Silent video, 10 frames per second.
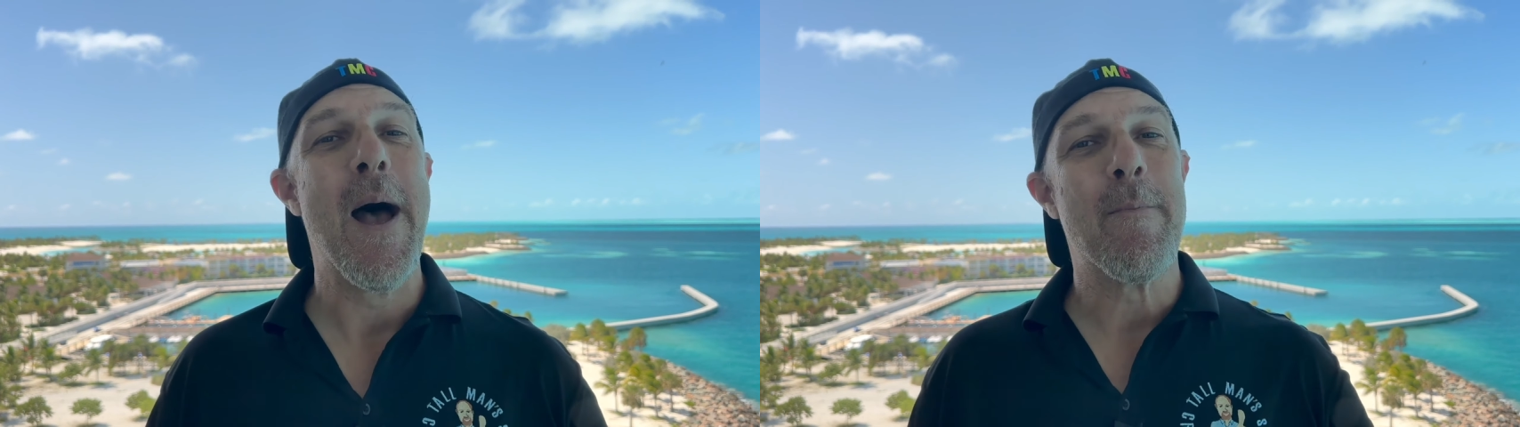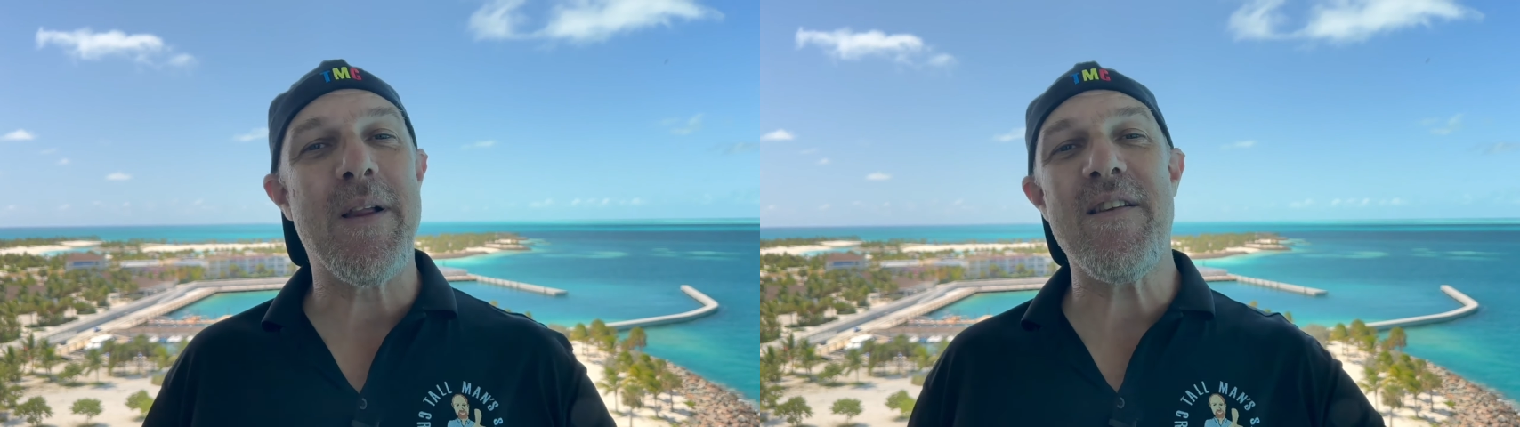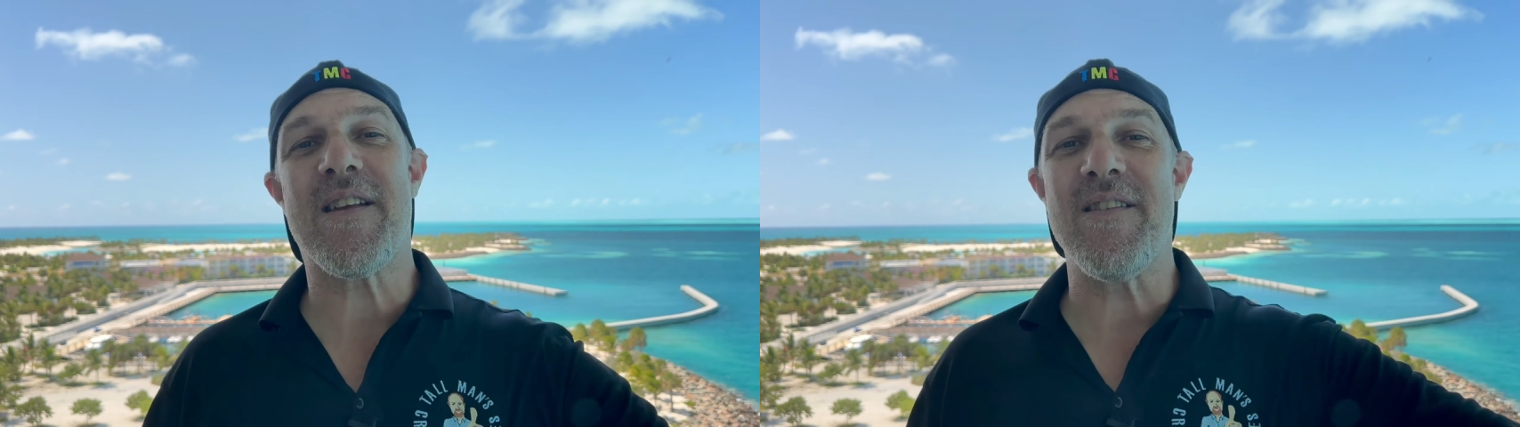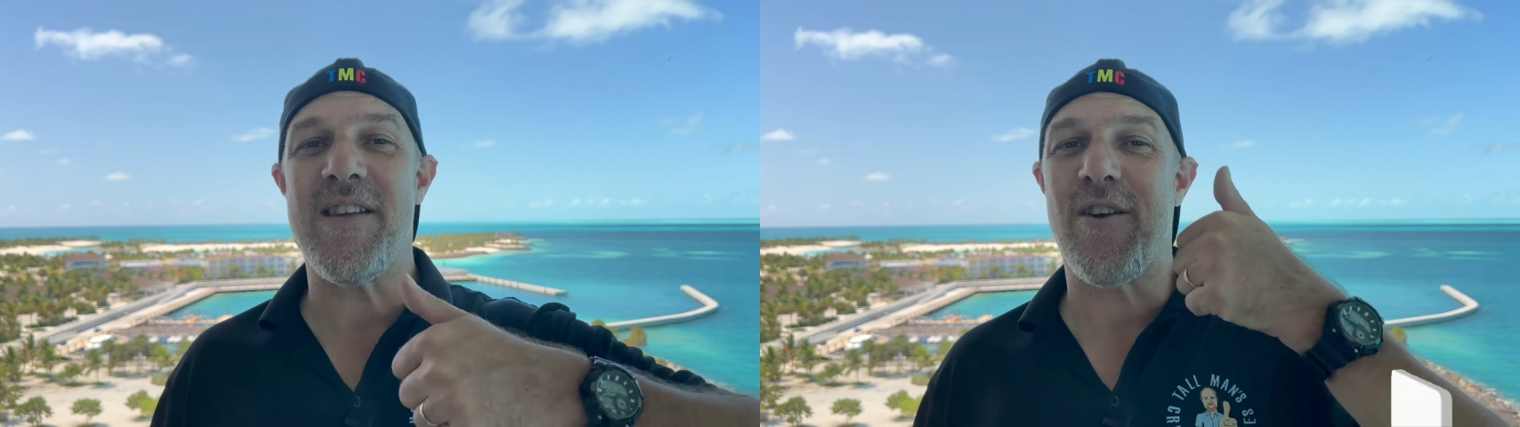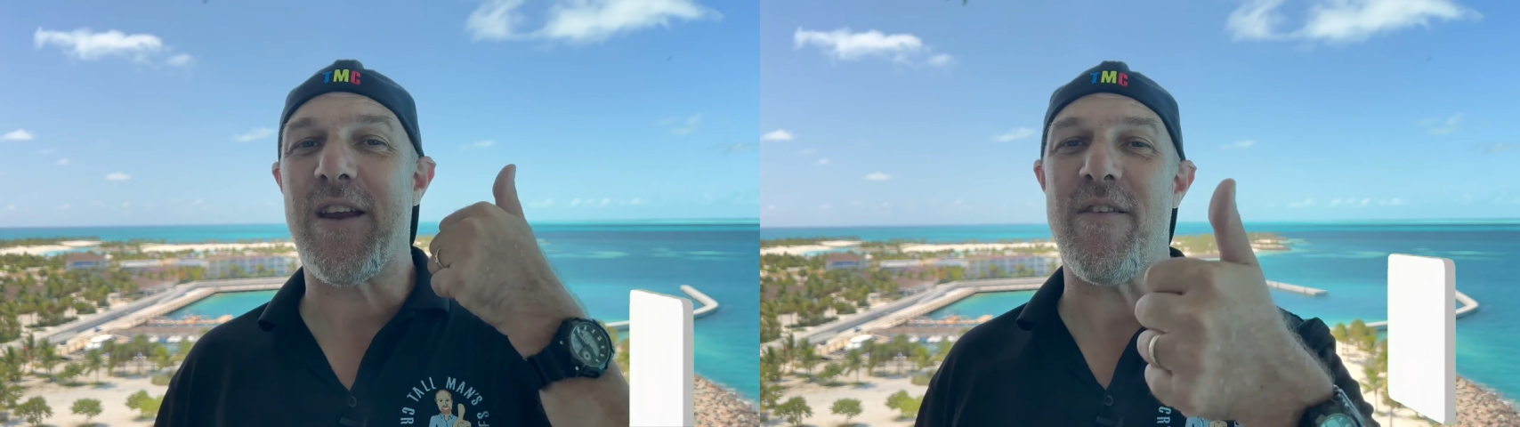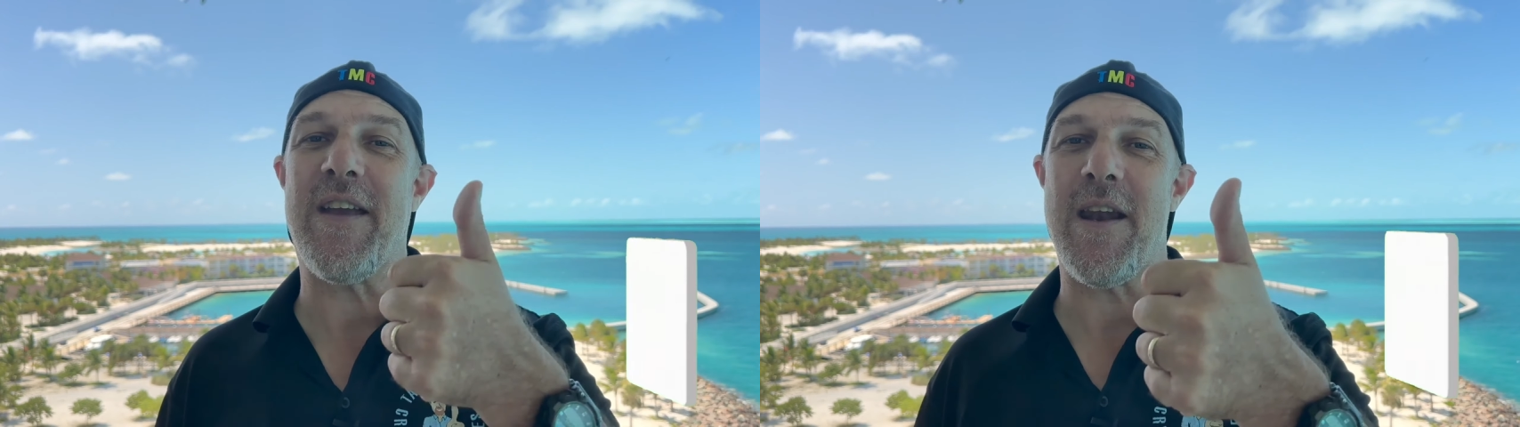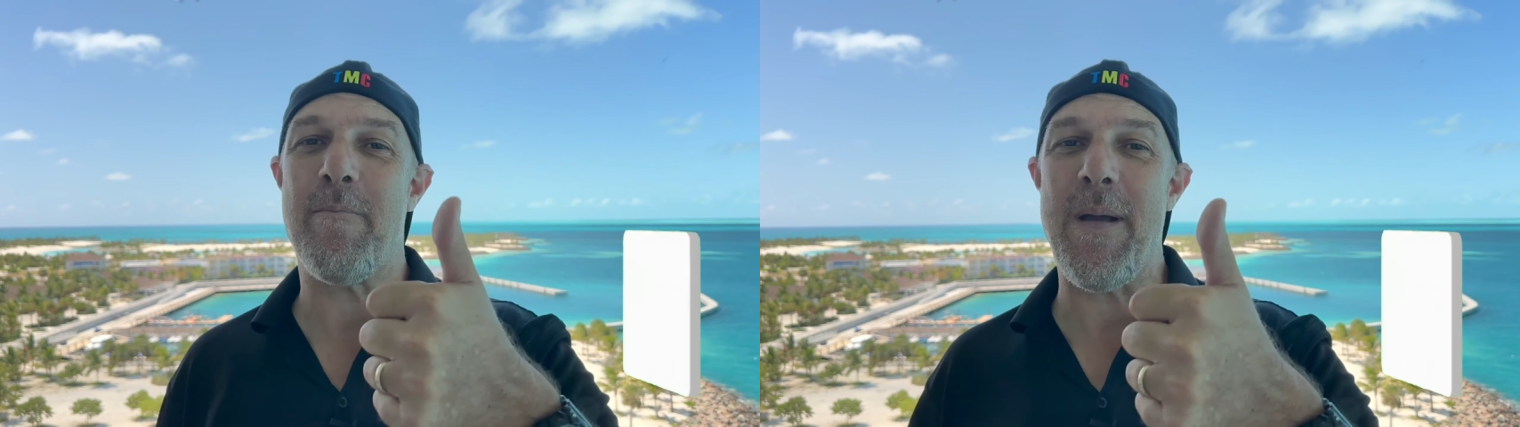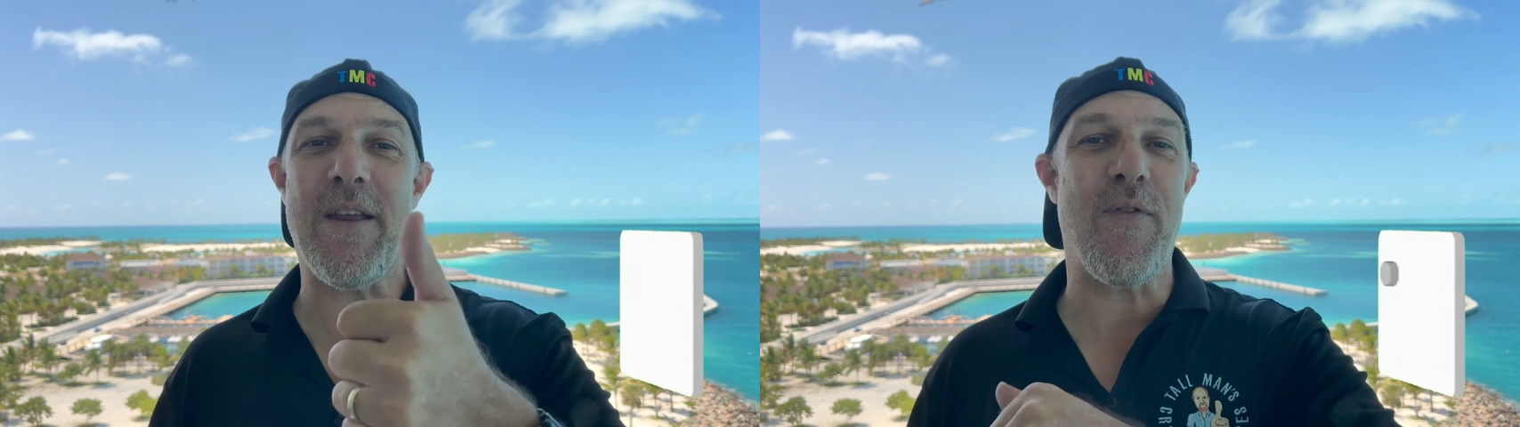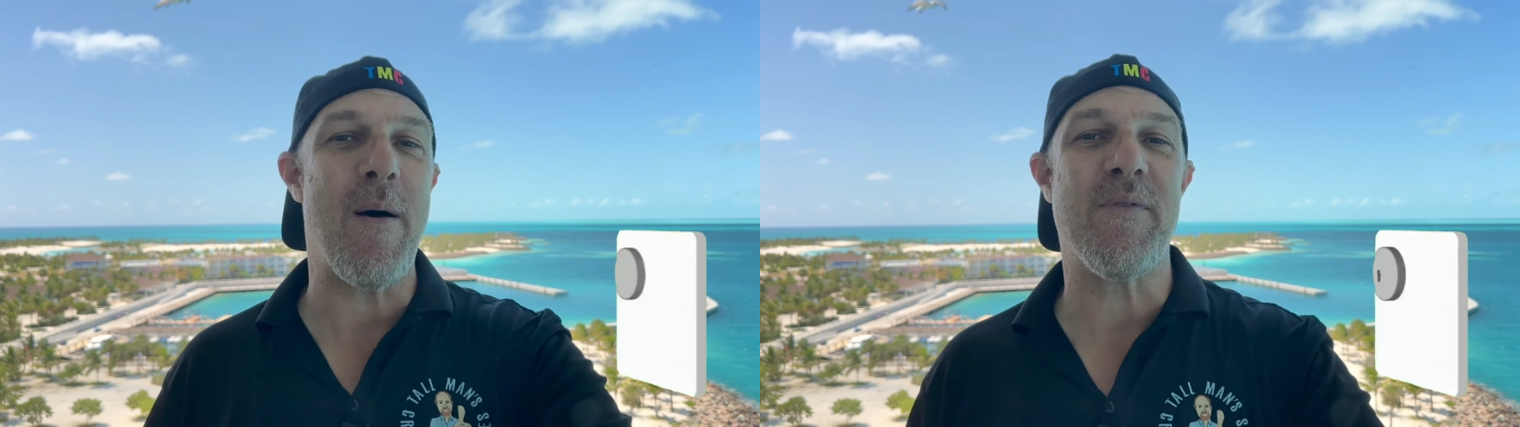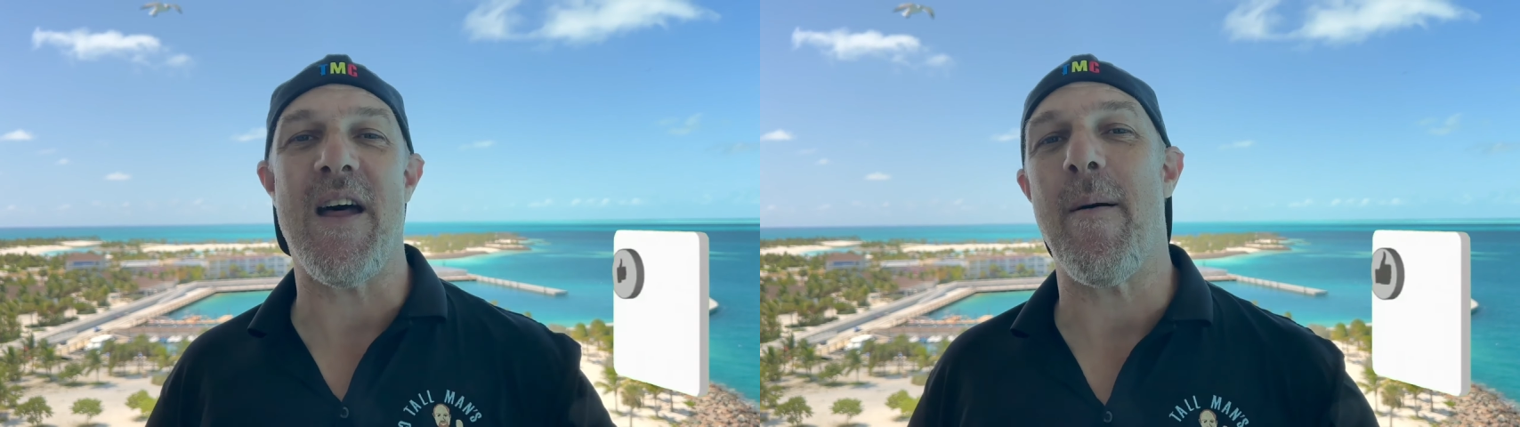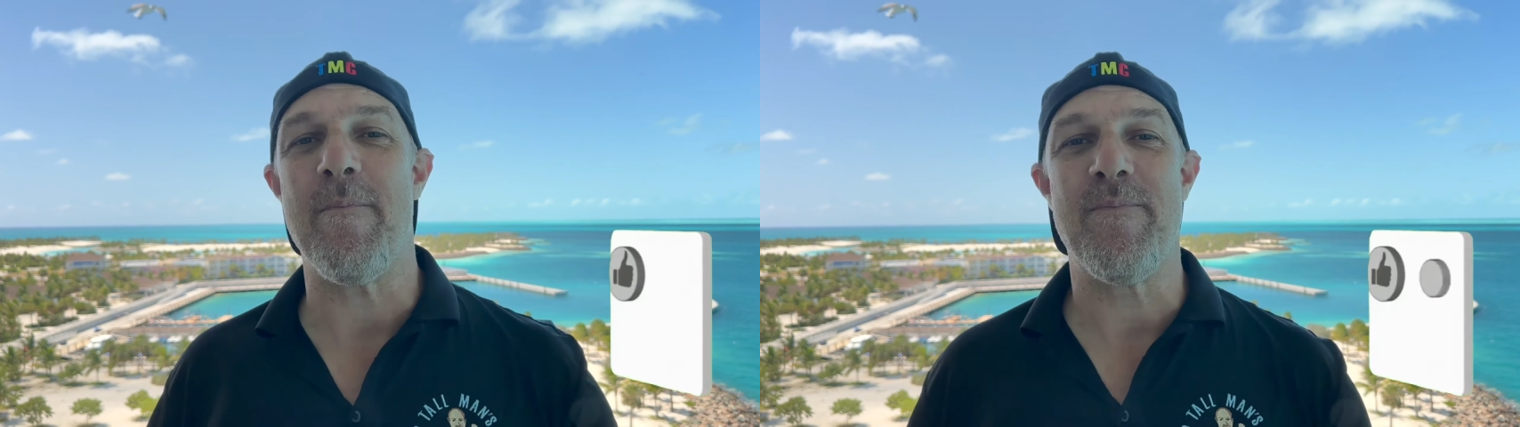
please consider giving it a big thumbs up.